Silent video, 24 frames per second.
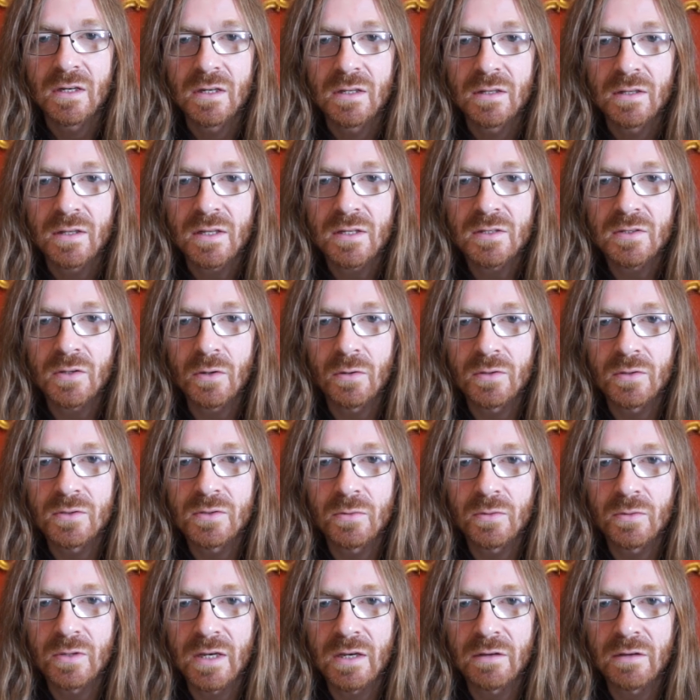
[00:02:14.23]
This
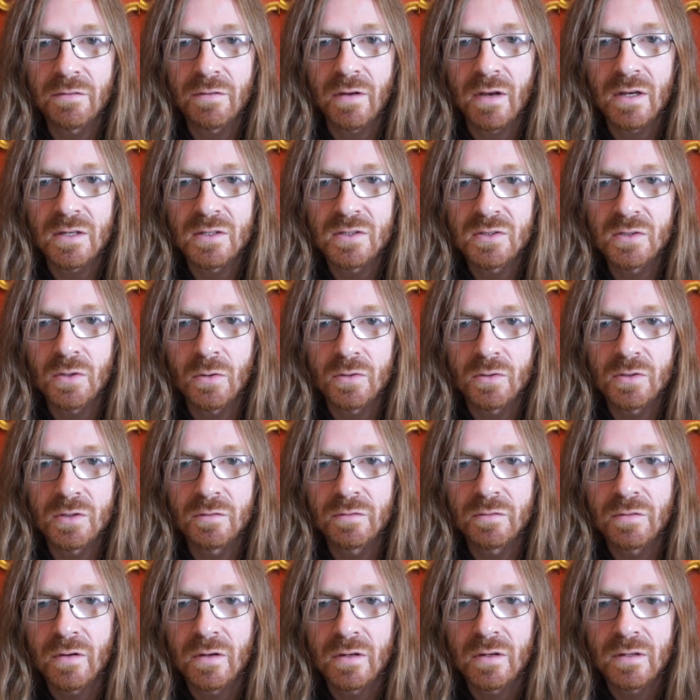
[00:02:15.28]
also gave a sort
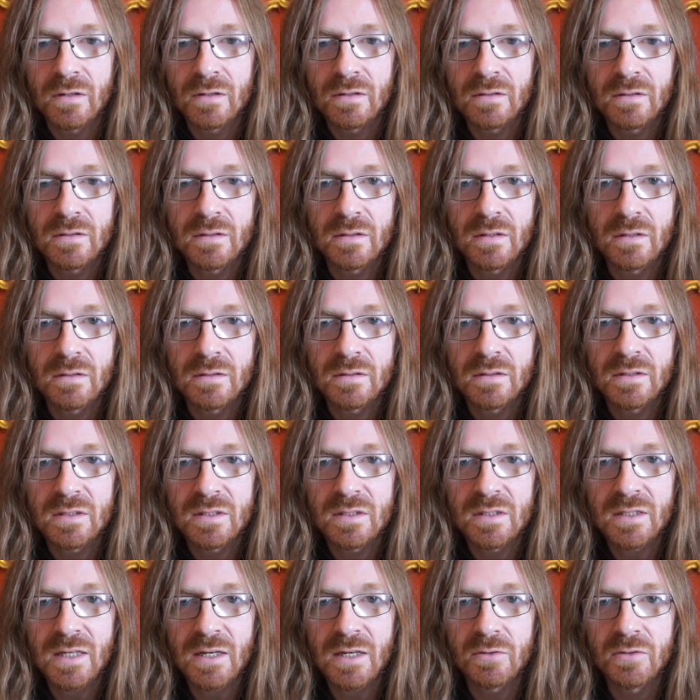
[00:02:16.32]
of
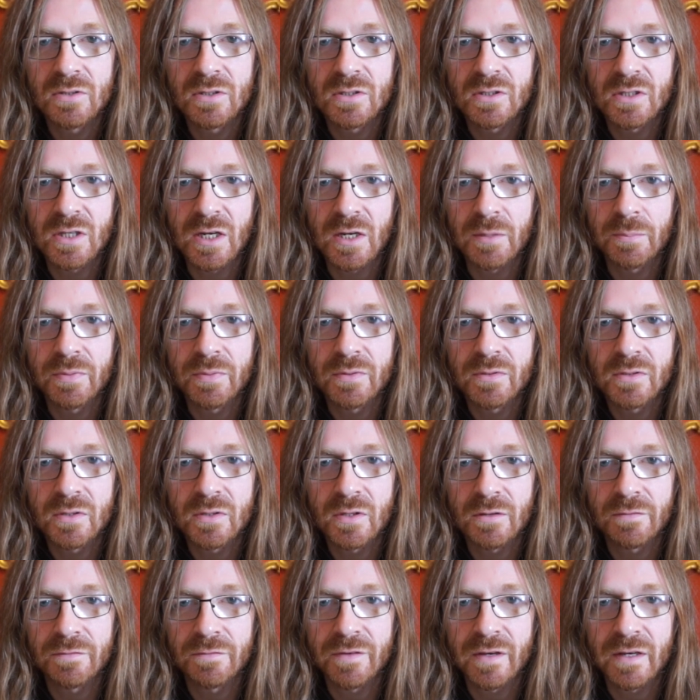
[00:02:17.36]
snout shape to
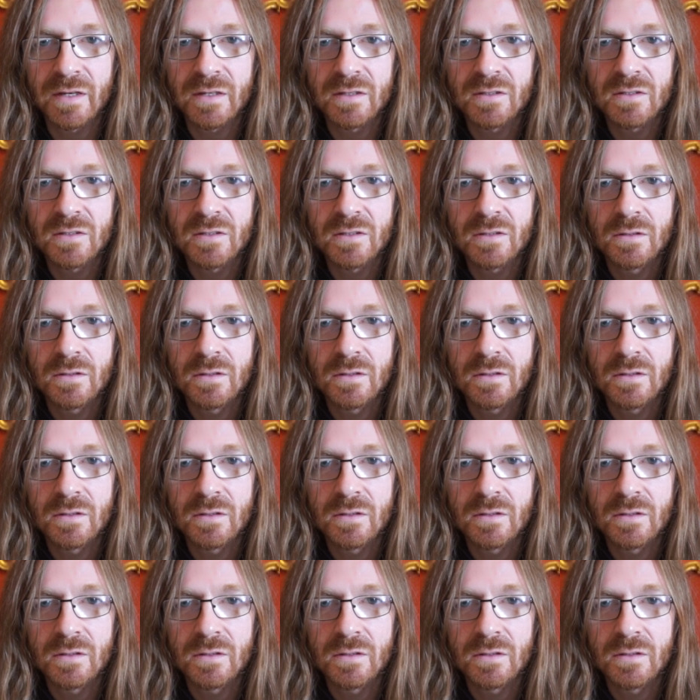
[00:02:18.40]
the face.